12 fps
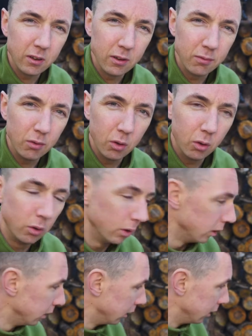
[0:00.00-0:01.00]
on the floor
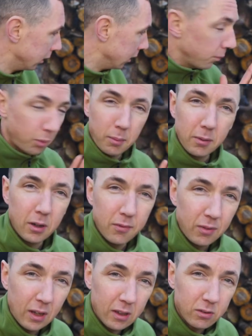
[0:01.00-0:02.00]
I'm probably going
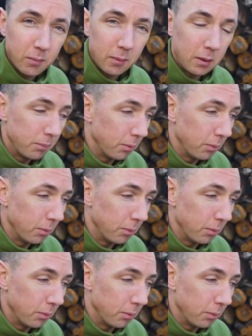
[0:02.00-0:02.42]
to forget something